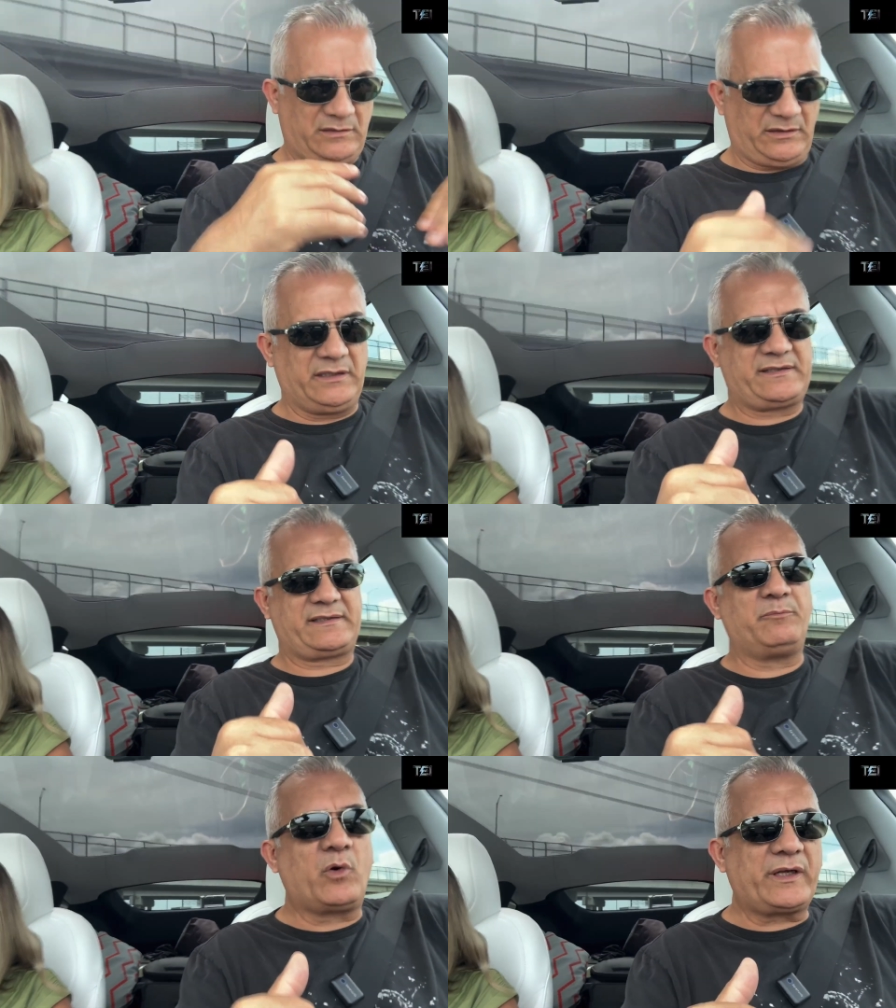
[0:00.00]

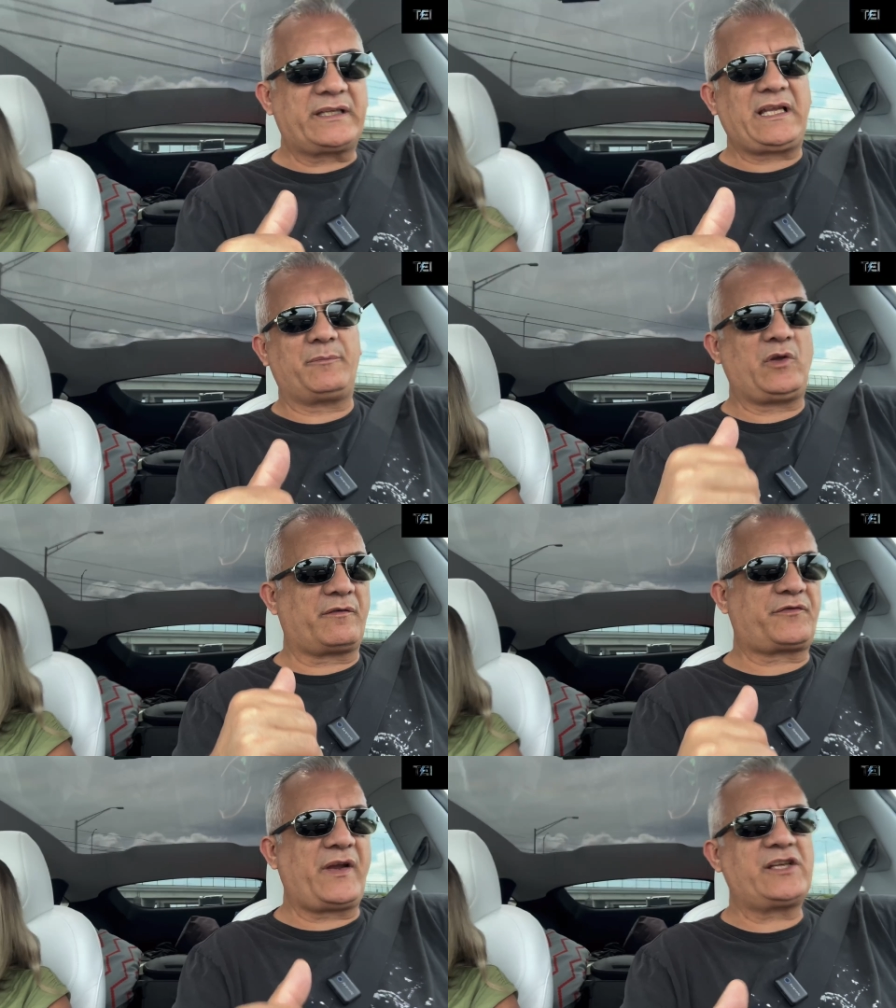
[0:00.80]
It's morning time, you are
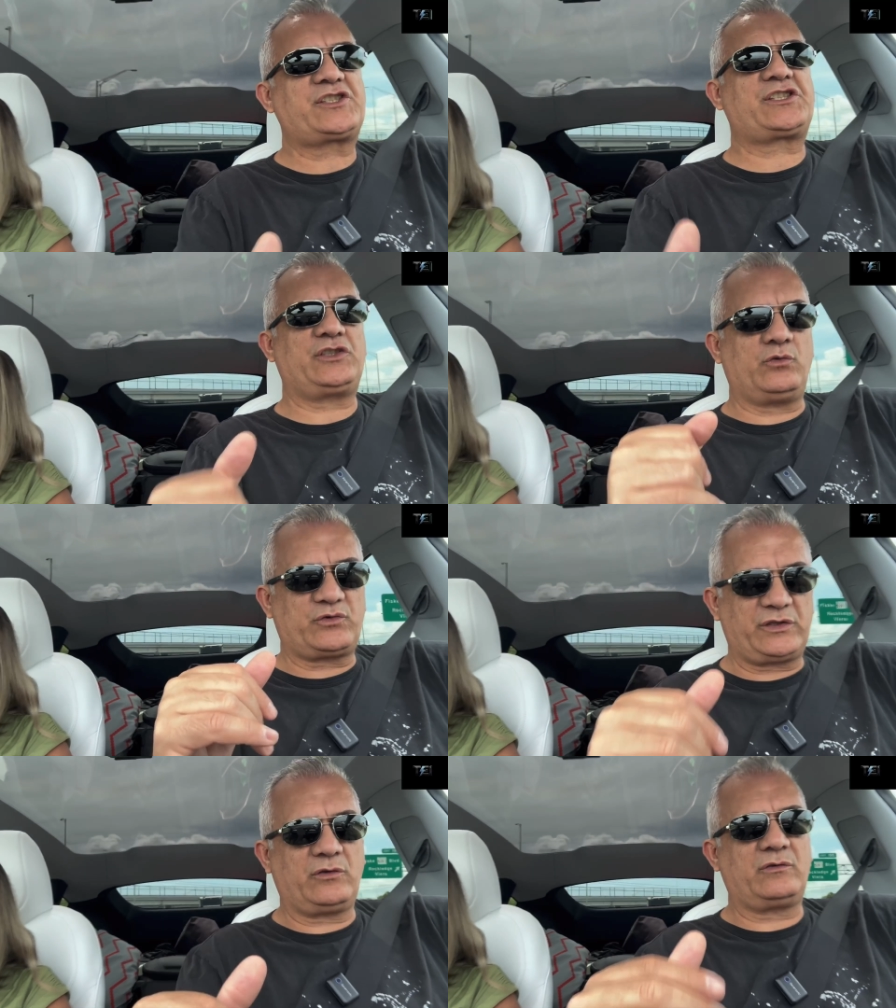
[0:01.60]
fresh.
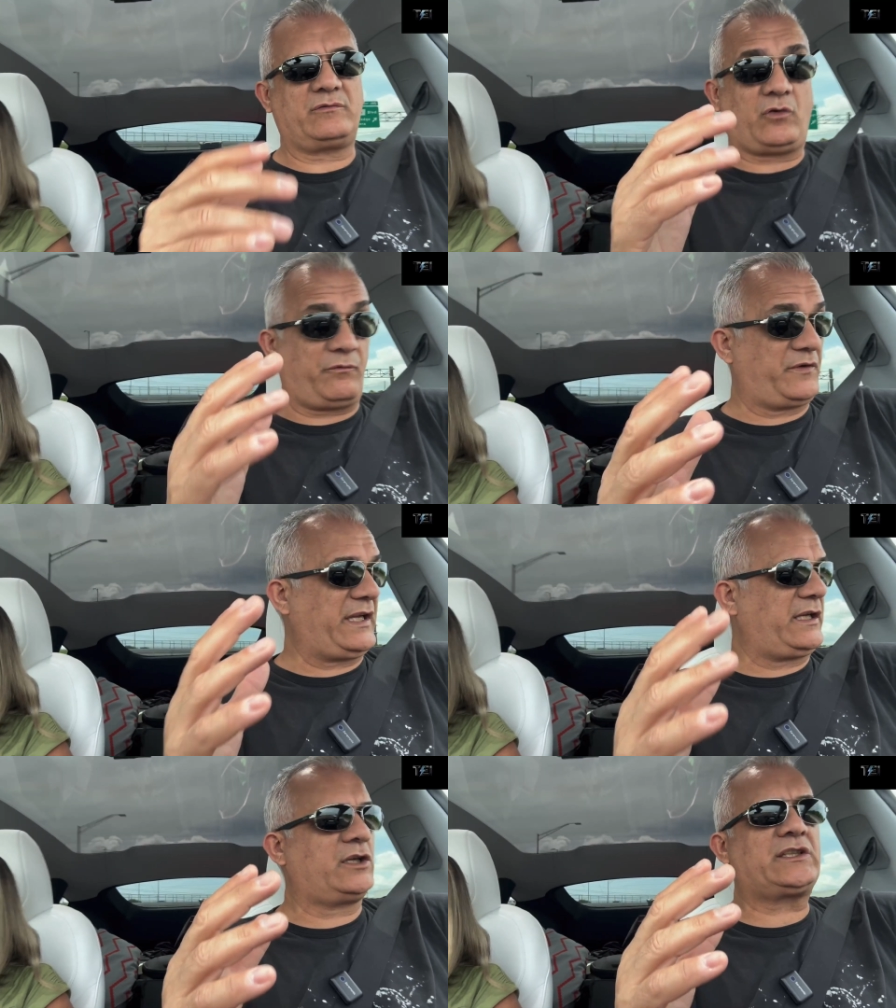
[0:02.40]
You
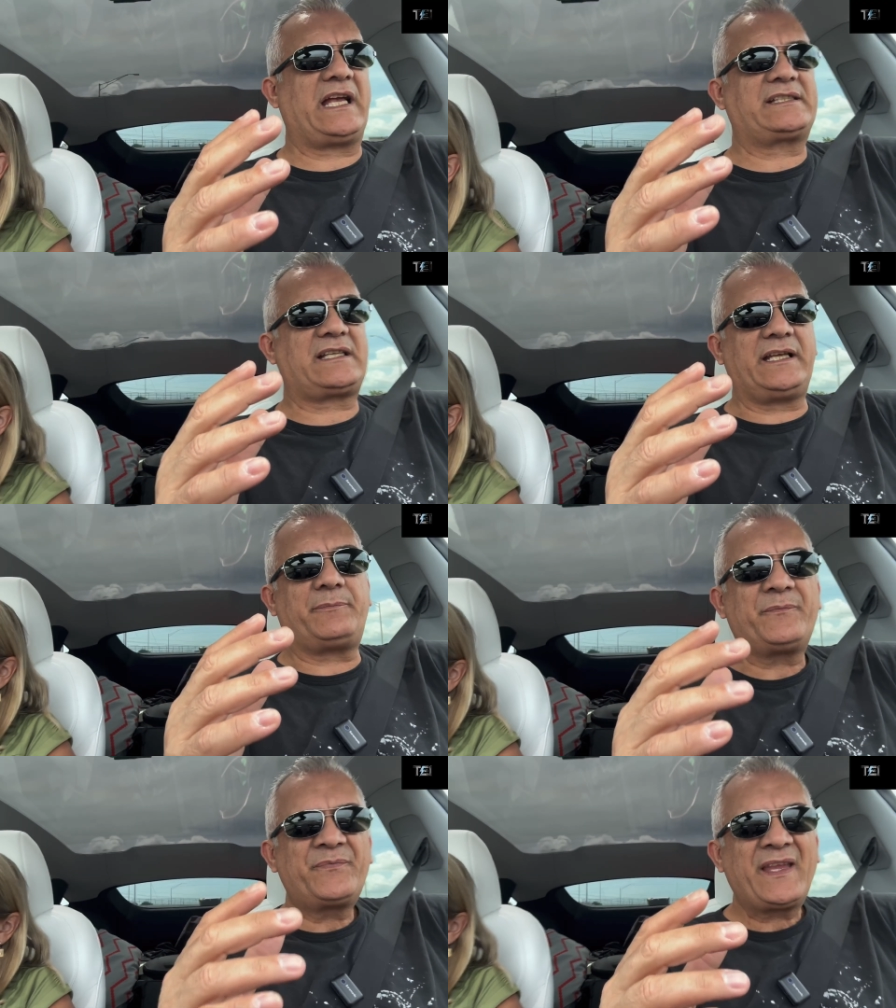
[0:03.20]
get a good night's sleep.
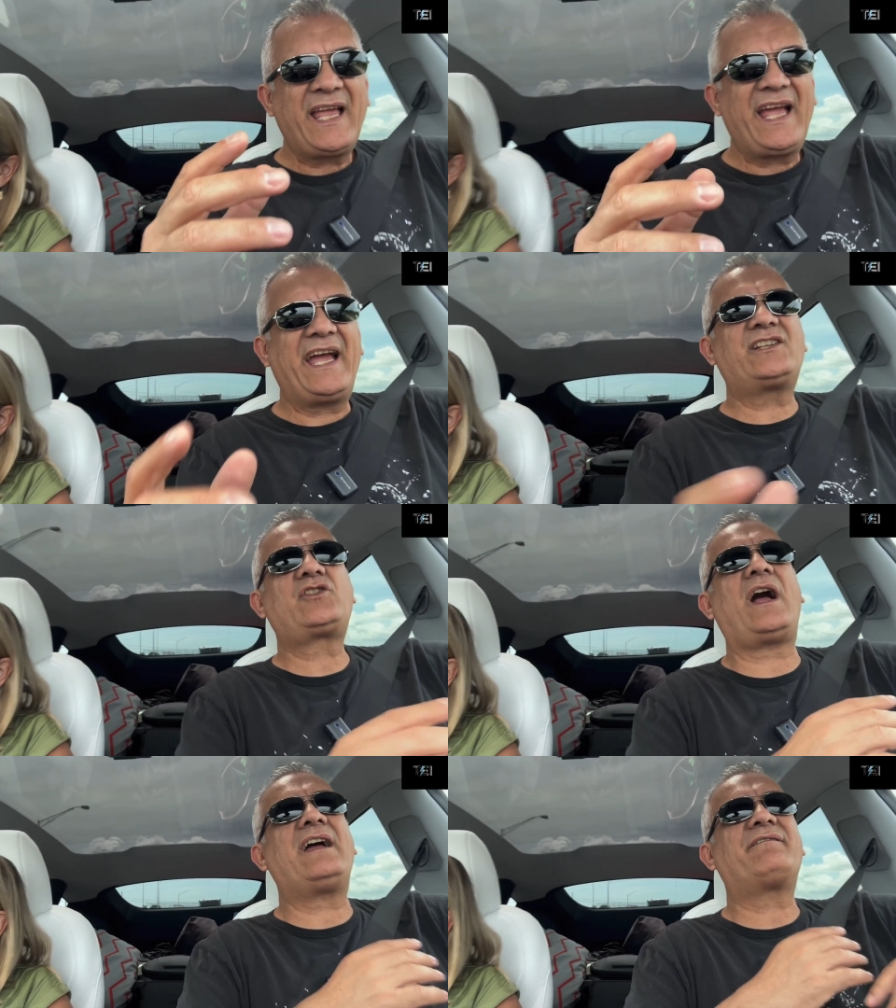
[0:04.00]
And
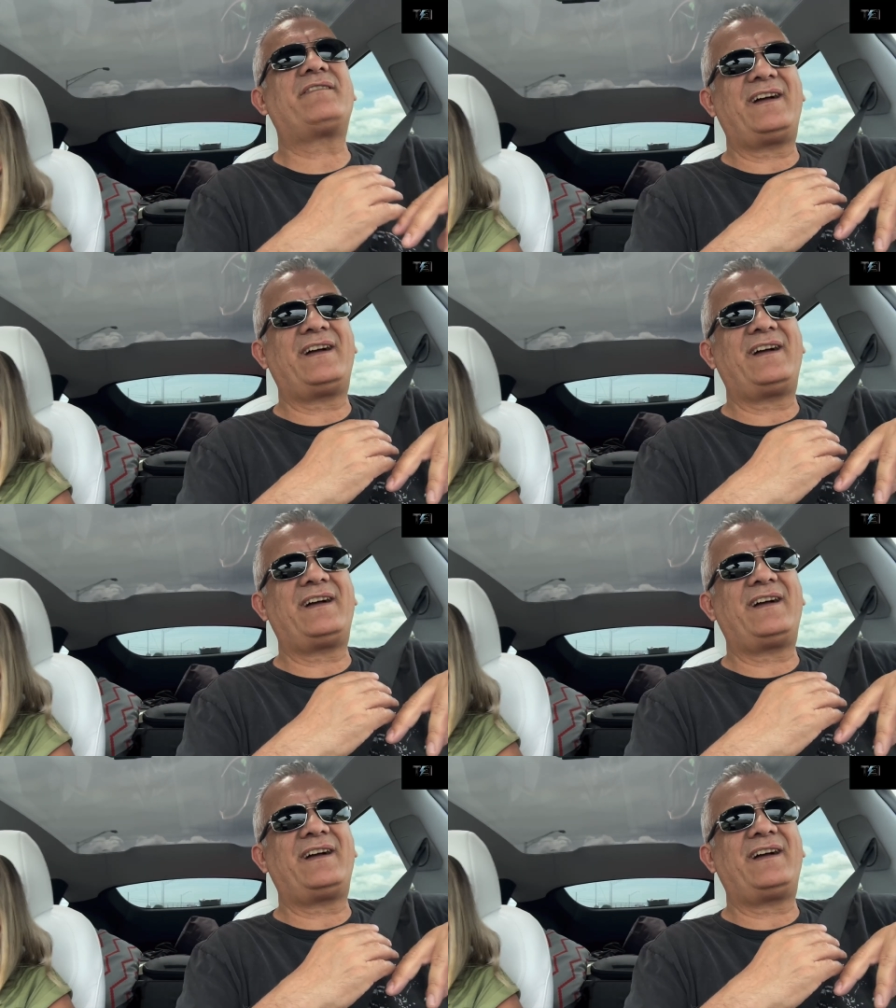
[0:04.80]
drive,